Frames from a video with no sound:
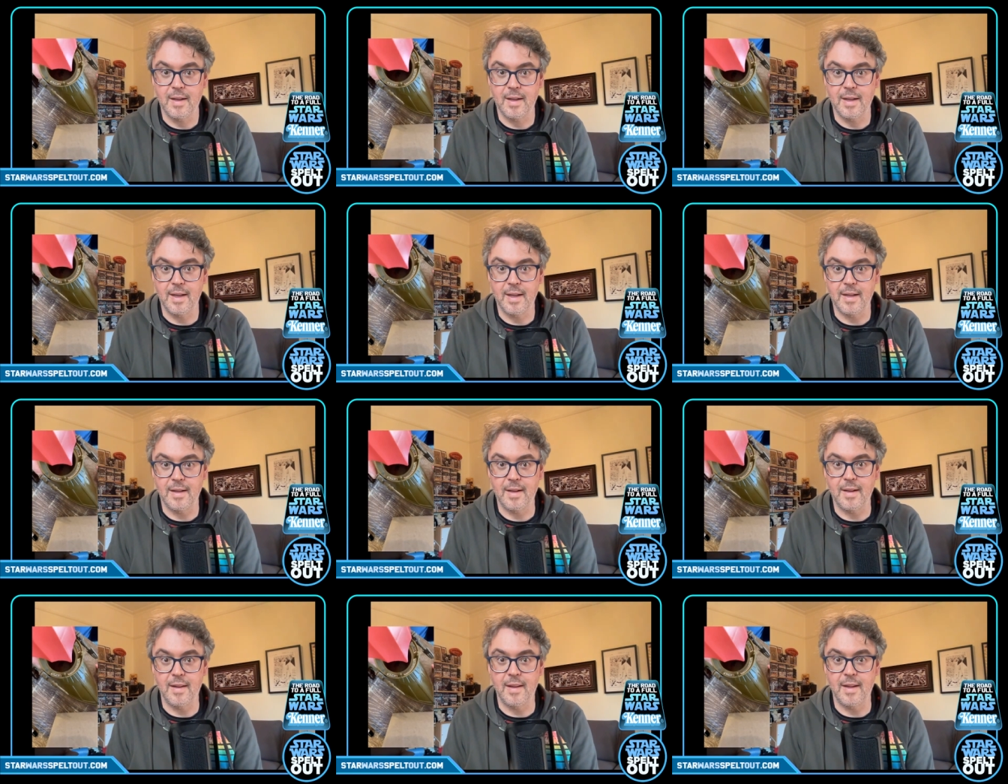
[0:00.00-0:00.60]

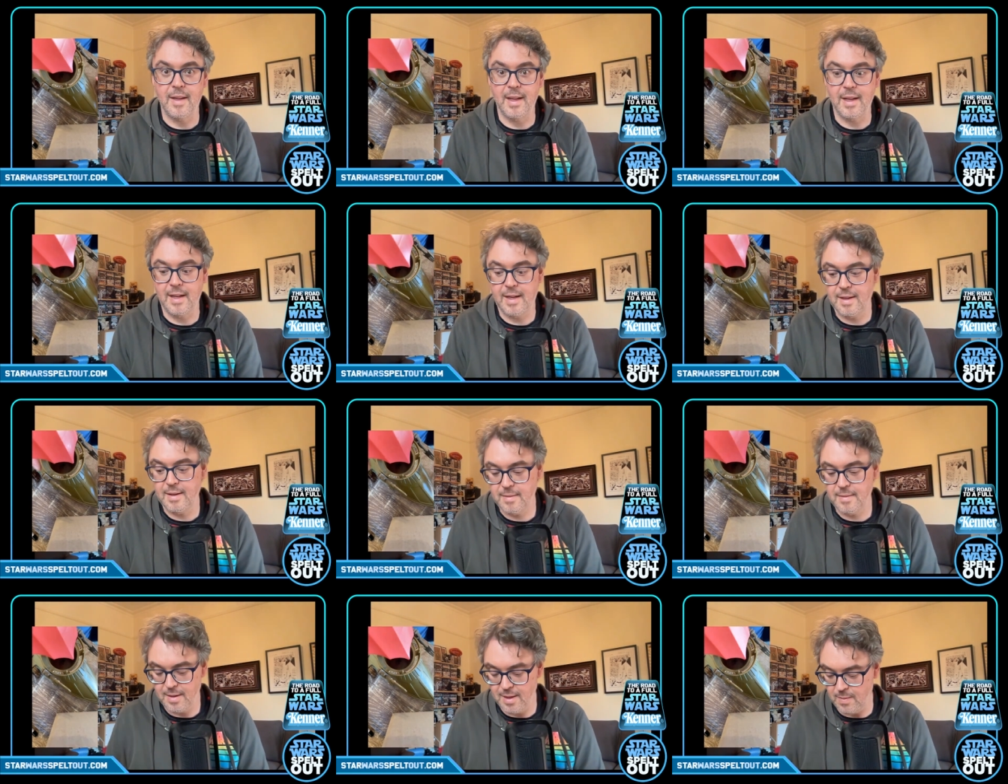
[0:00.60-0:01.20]
under there.
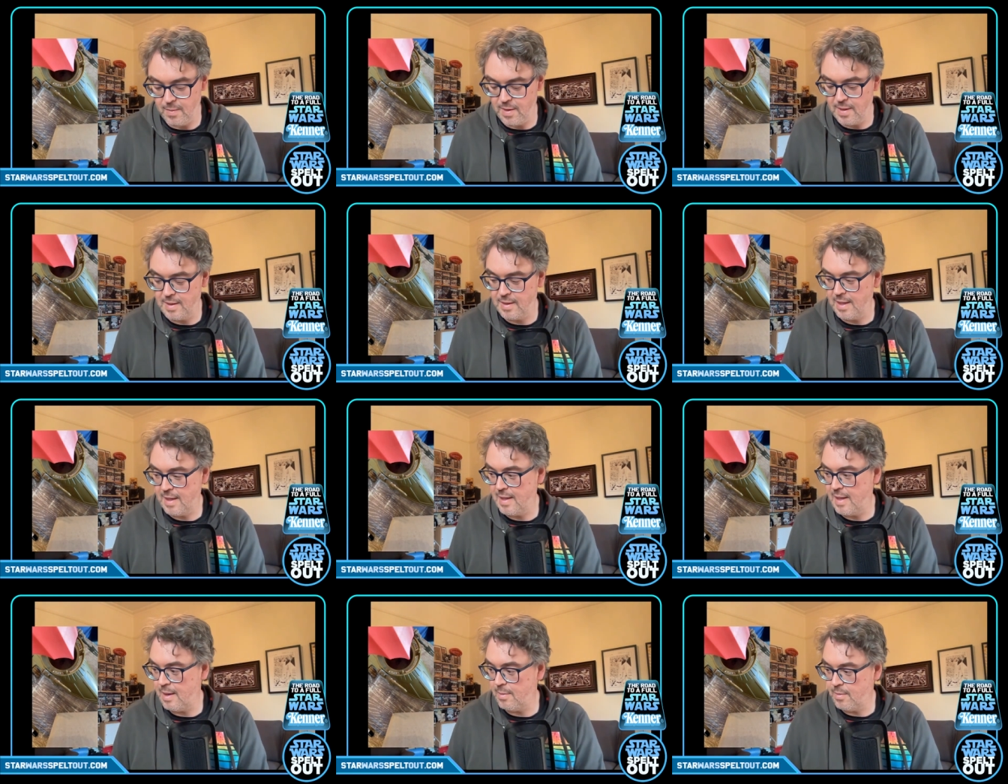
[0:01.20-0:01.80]
Can we
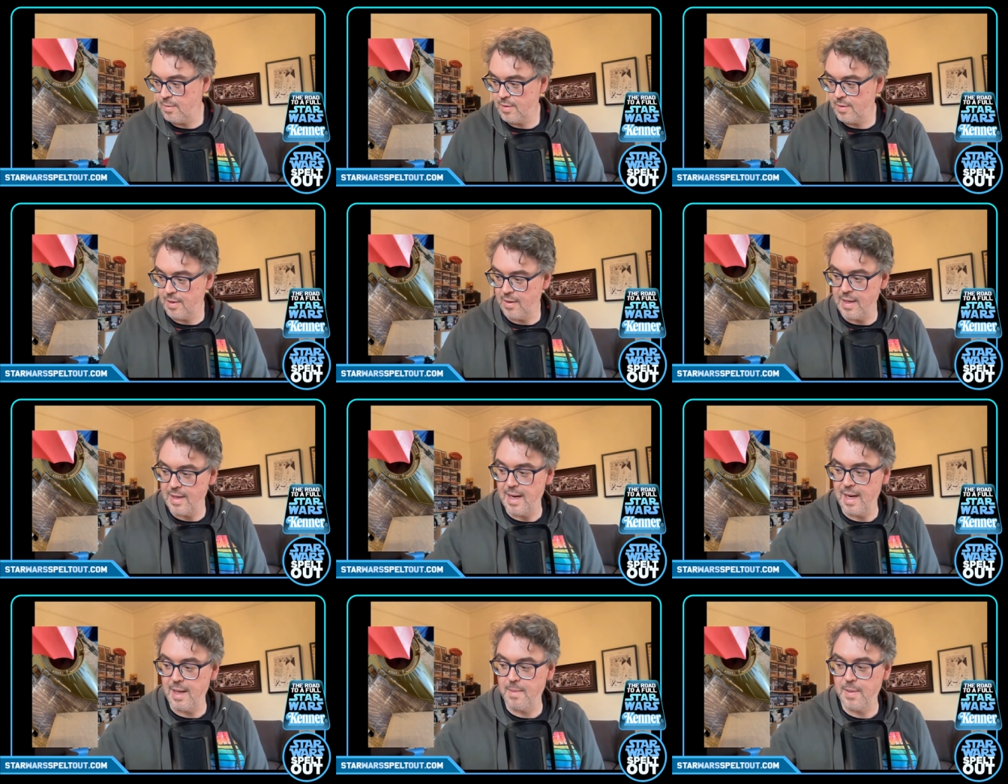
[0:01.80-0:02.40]
see that? Sorry,
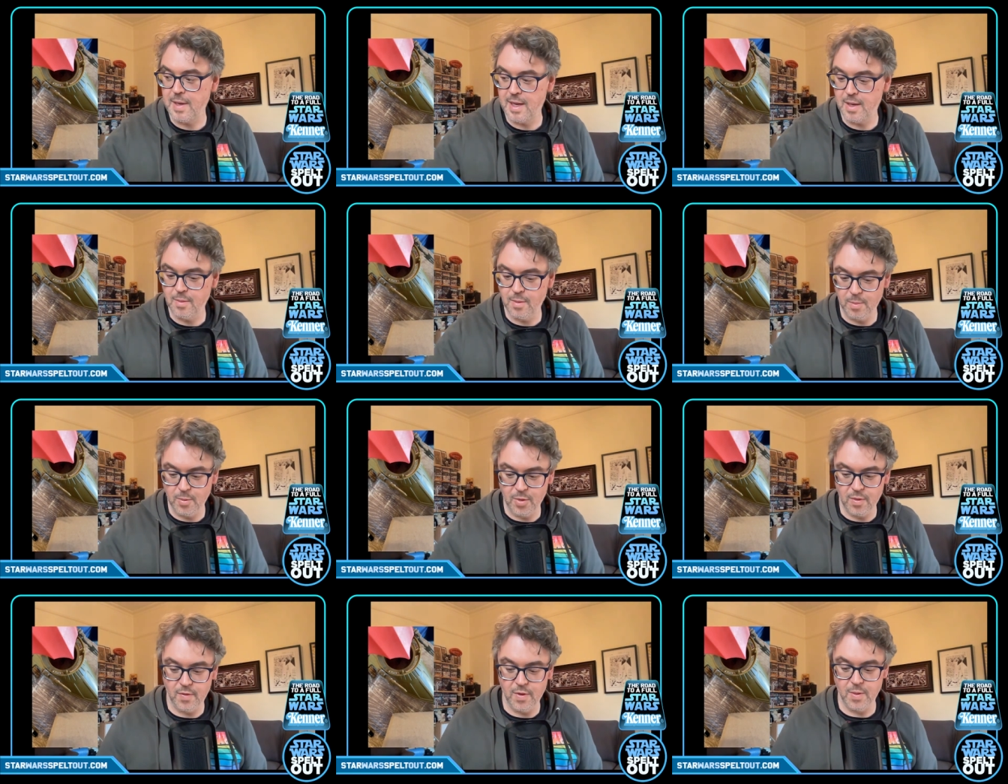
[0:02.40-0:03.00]
Daddy Pig. We'll
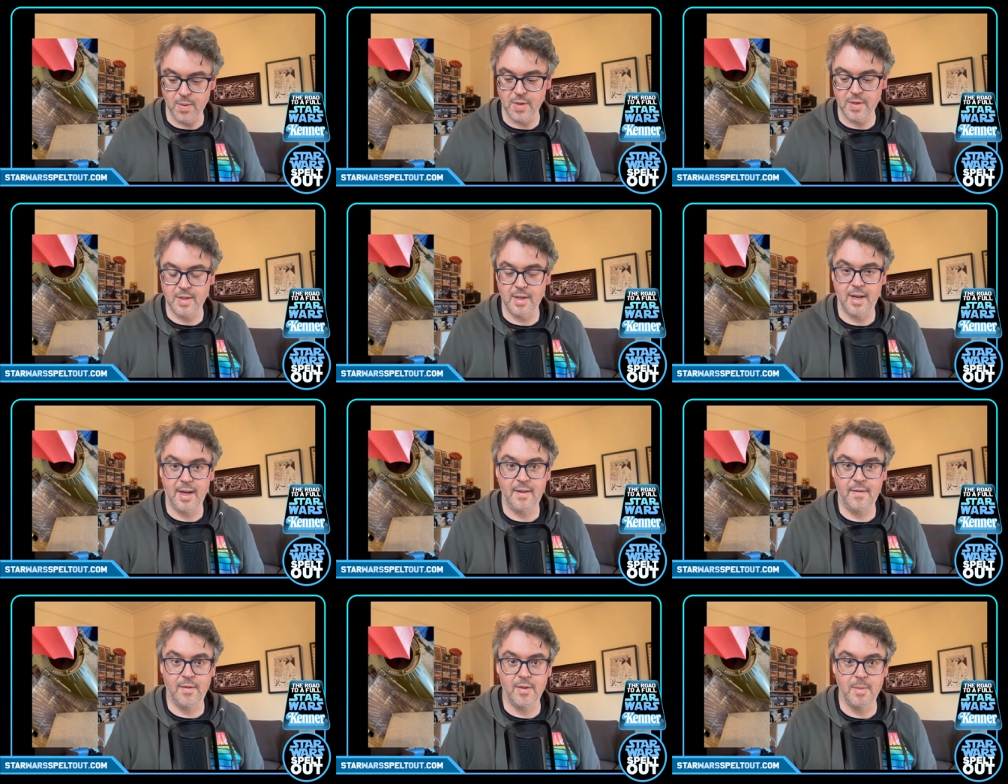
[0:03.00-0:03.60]
move you
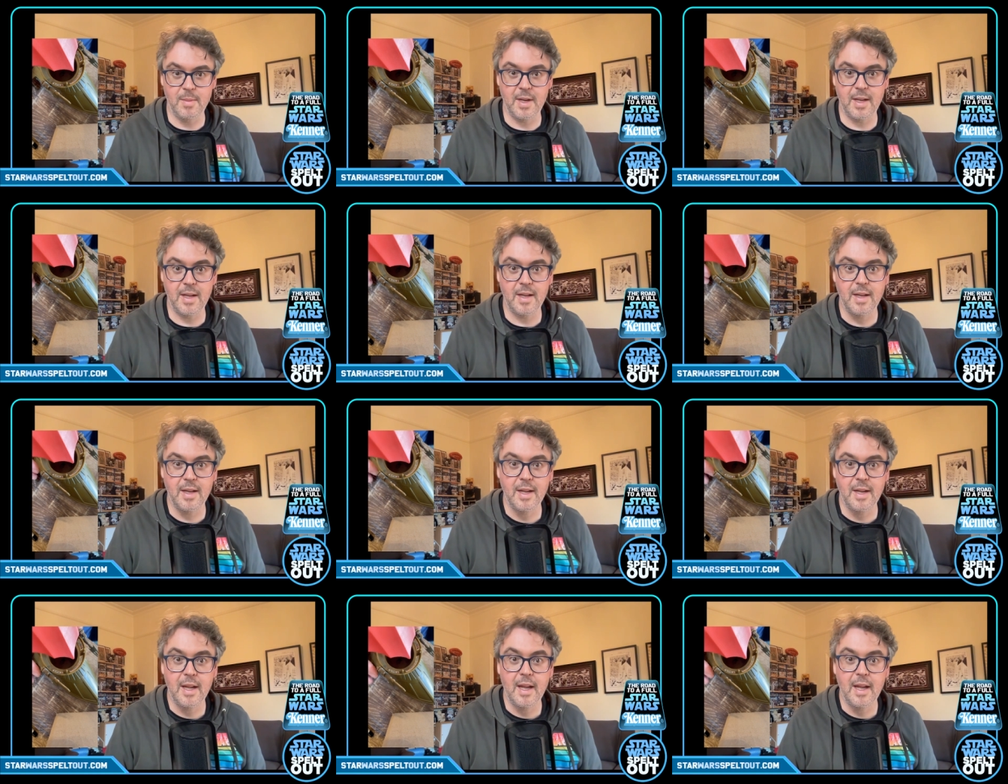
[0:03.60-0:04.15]
aside for a minute.